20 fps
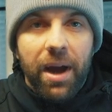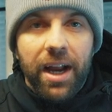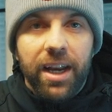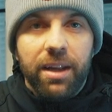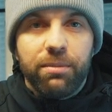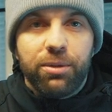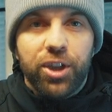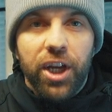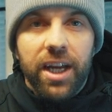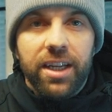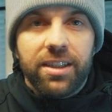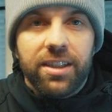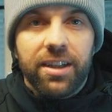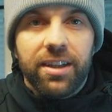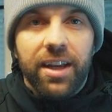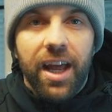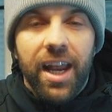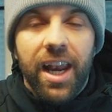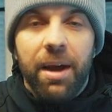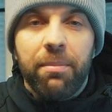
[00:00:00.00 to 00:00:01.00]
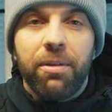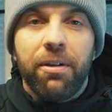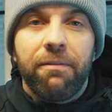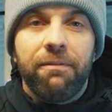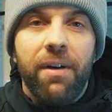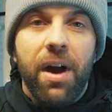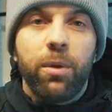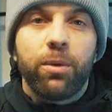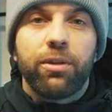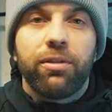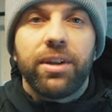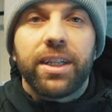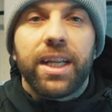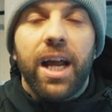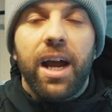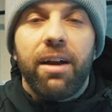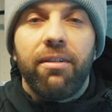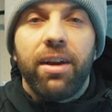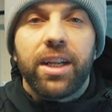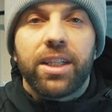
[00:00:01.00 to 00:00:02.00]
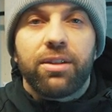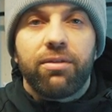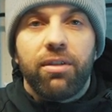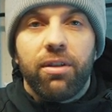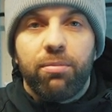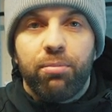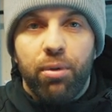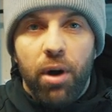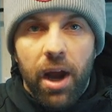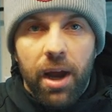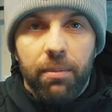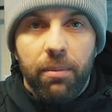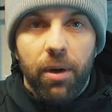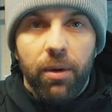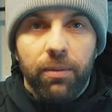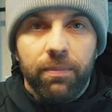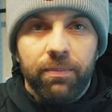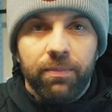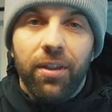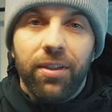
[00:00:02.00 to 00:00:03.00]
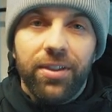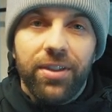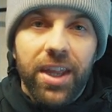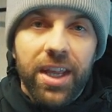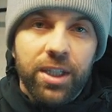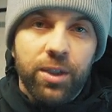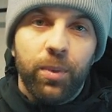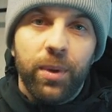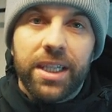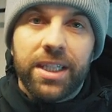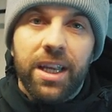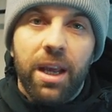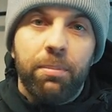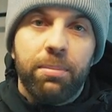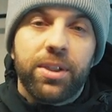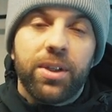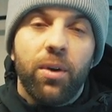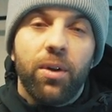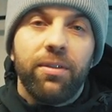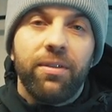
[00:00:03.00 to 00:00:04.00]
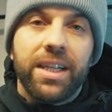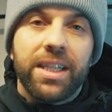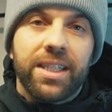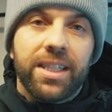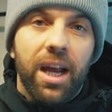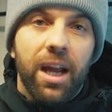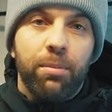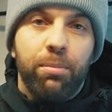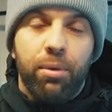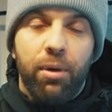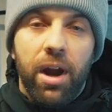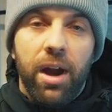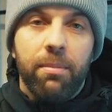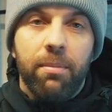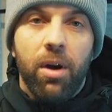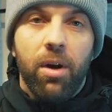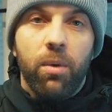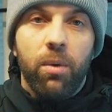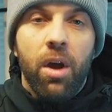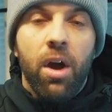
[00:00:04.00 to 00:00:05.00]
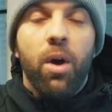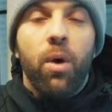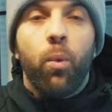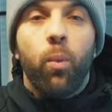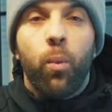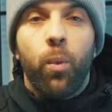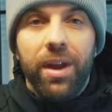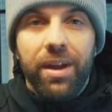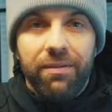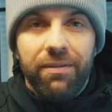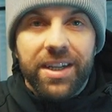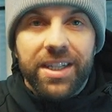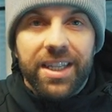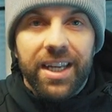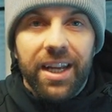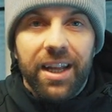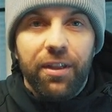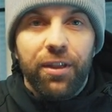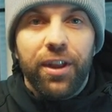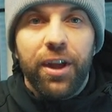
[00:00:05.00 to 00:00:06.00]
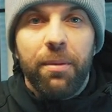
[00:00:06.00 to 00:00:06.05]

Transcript: my name's Jason and I'm the founder and director of Prymo. On this week's episode of Inside Prymo, we visit